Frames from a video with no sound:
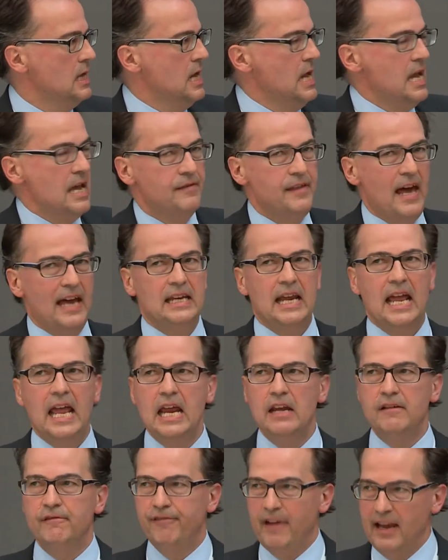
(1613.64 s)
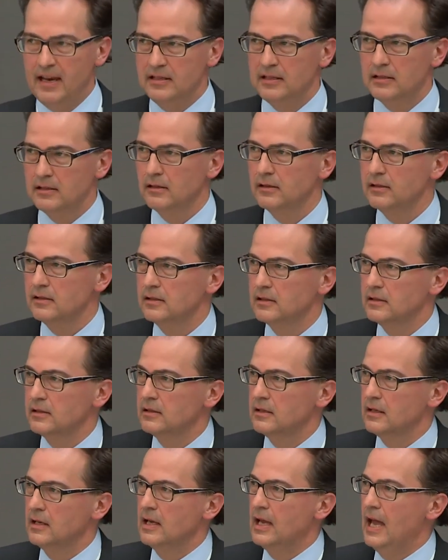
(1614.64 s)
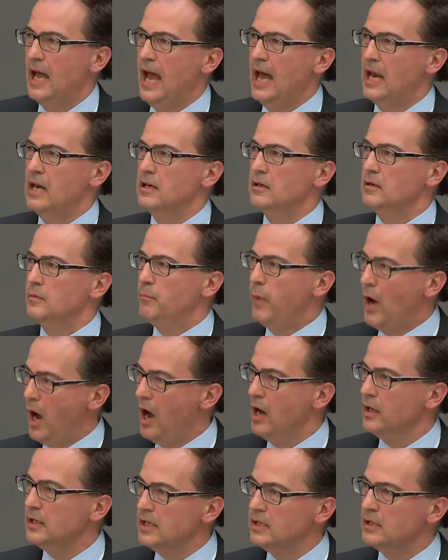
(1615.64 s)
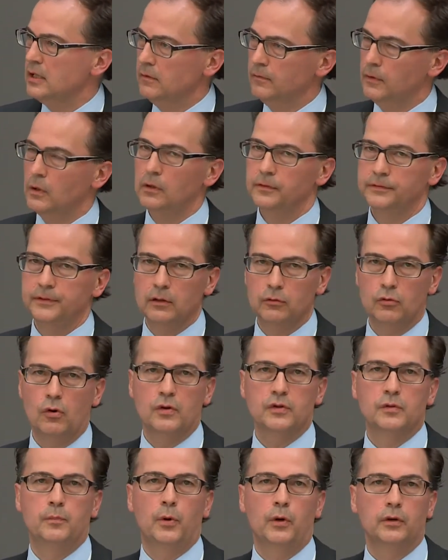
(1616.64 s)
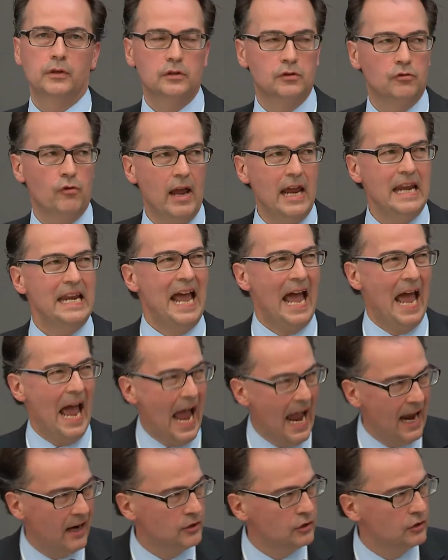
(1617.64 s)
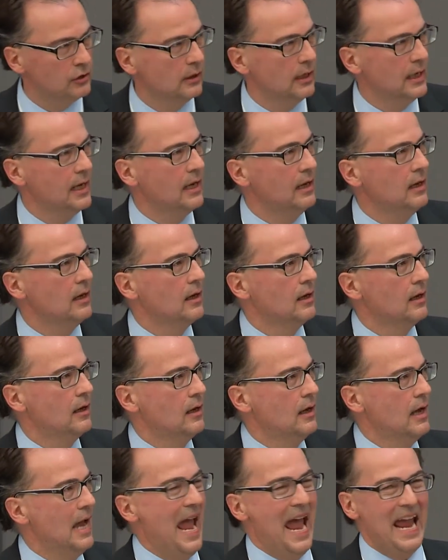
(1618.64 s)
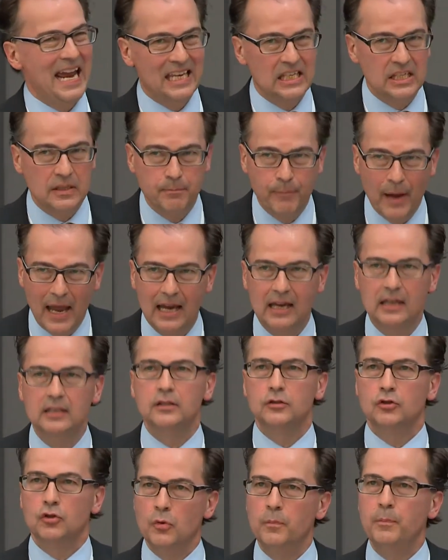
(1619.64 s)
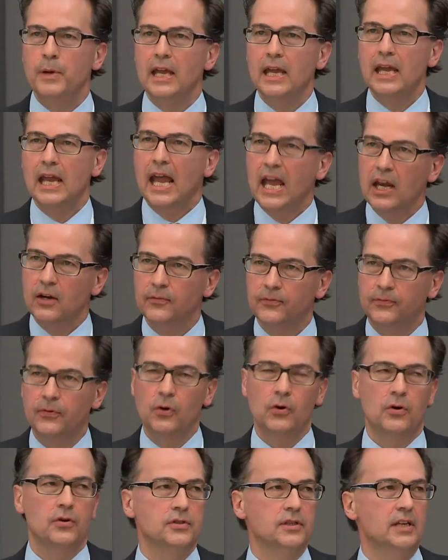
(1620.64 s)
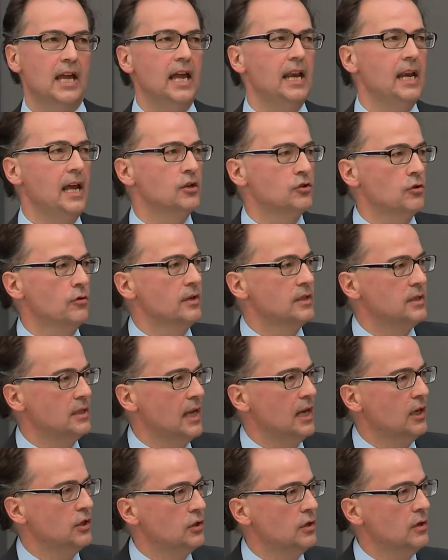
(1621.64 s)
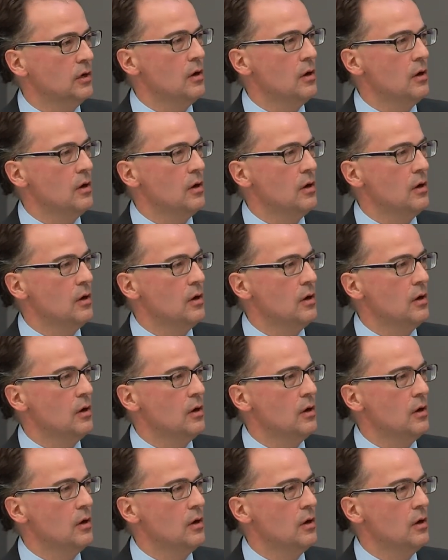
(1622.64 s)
that investors and parties involved in cross-border trade actually expect to be in force in a jurisdiction